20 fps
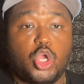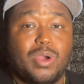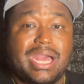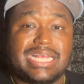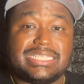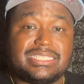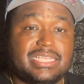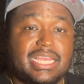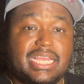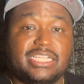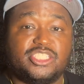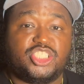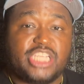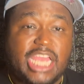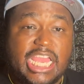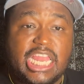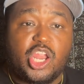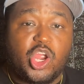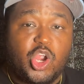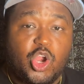I said
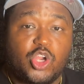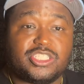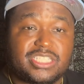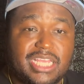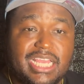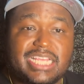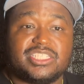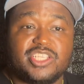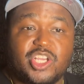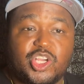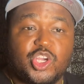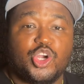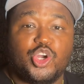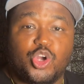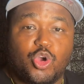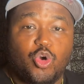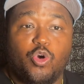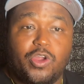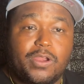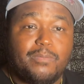Jalen Hurts is a good
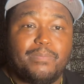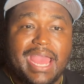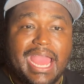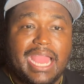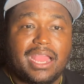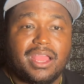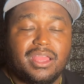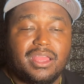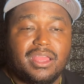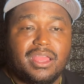quarterback.